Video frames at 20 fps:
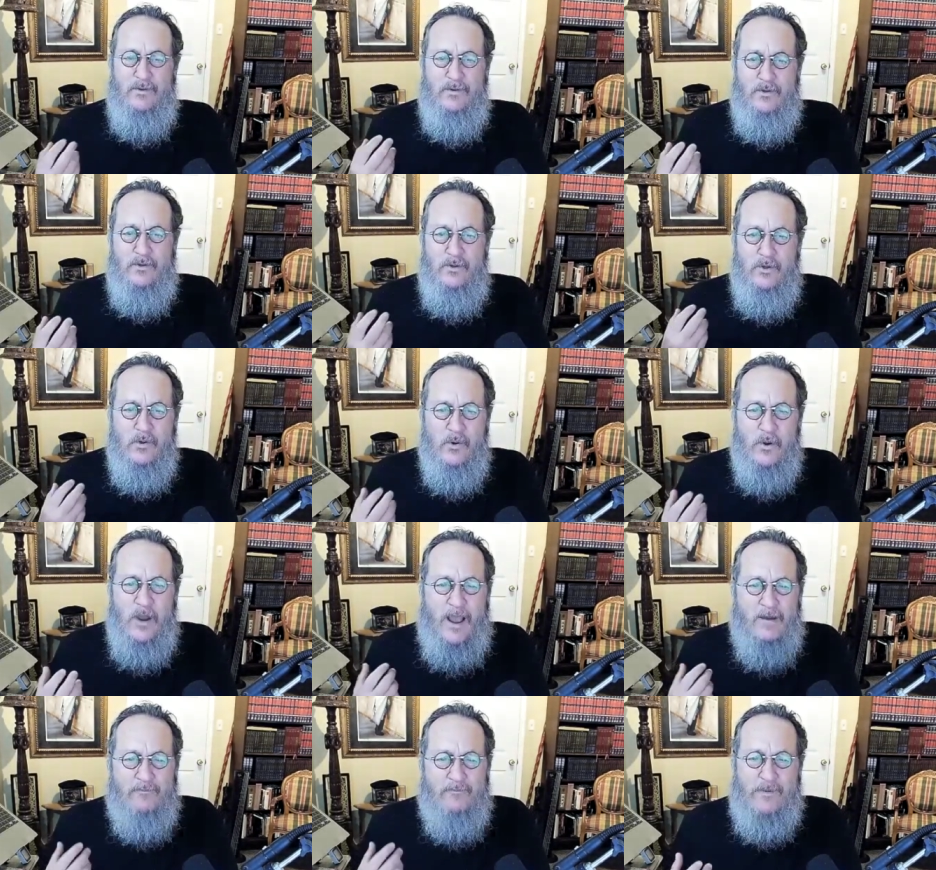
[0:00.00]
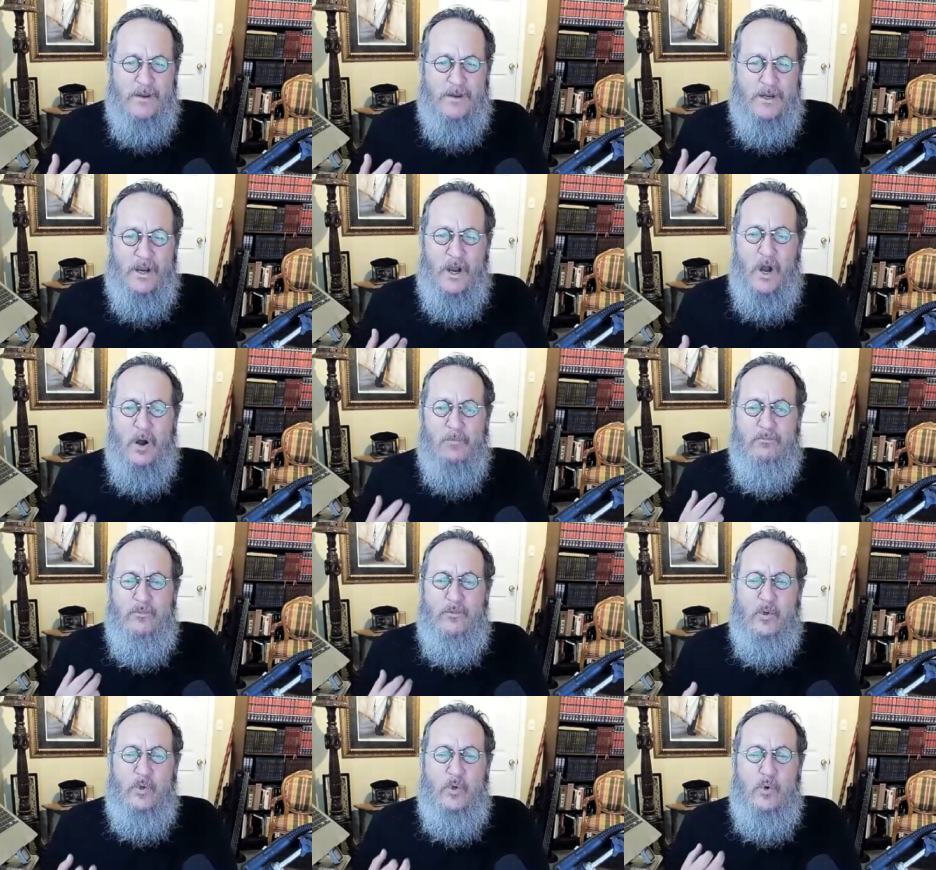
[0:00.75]
you have
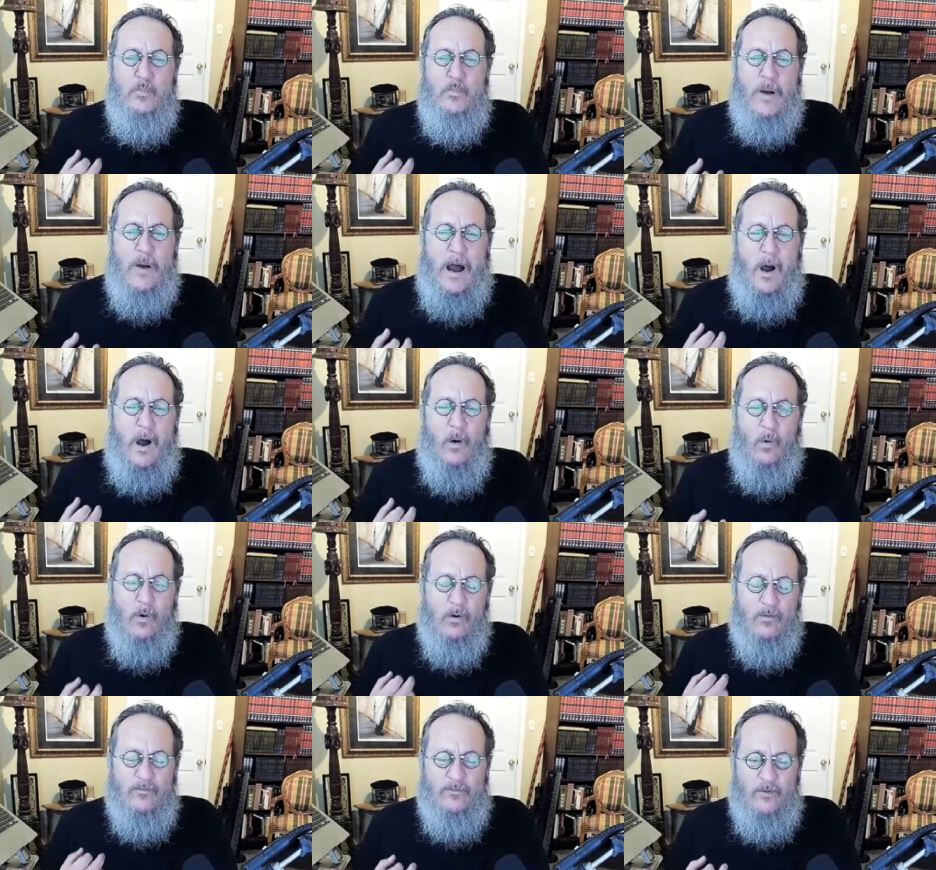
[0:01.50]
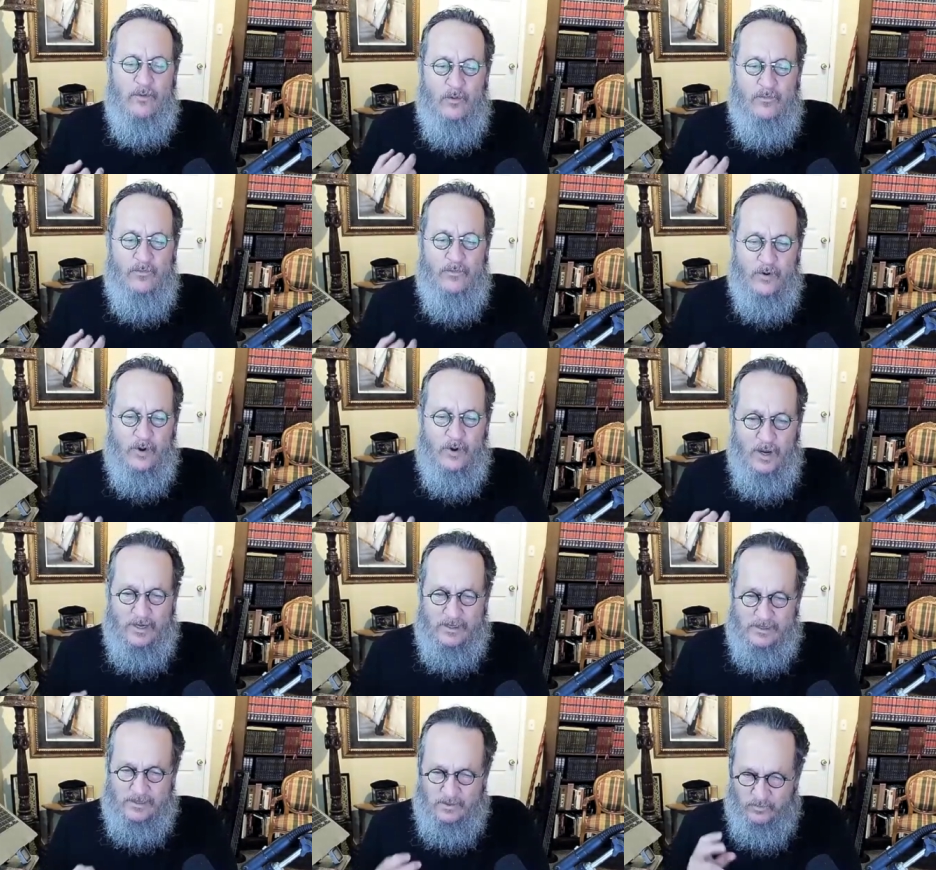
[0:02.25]
become too powerful for
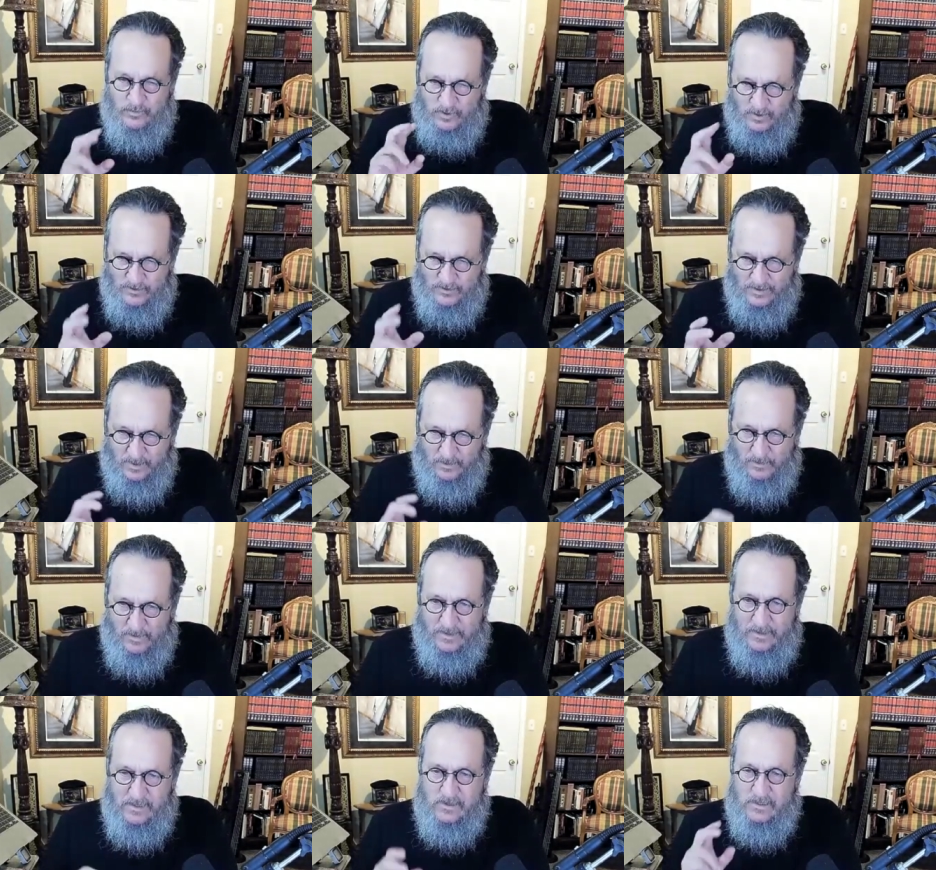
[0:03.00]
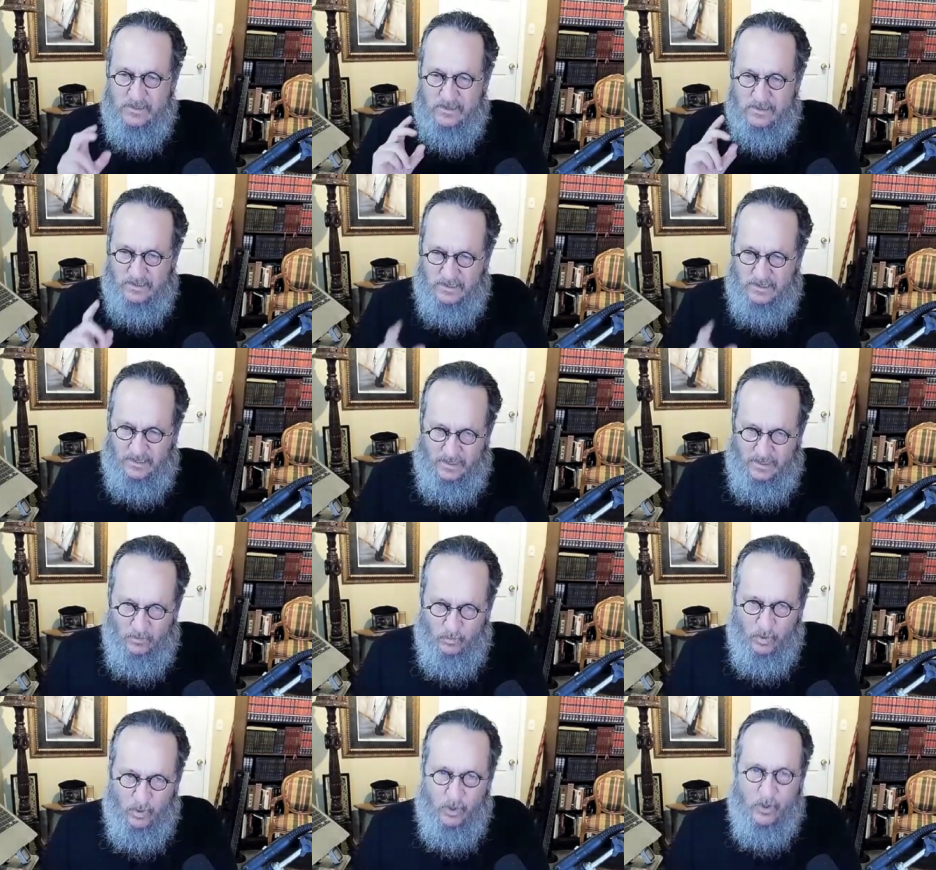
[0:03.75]
us. I want you to think about this. It's a key
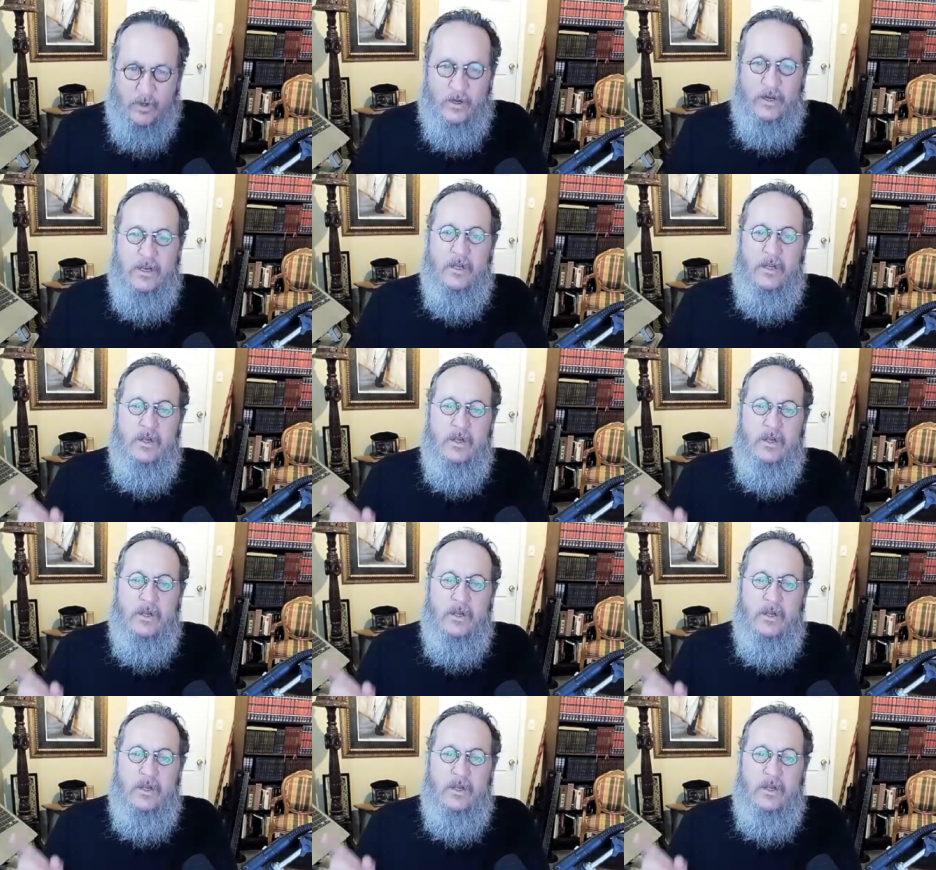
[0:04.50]
word.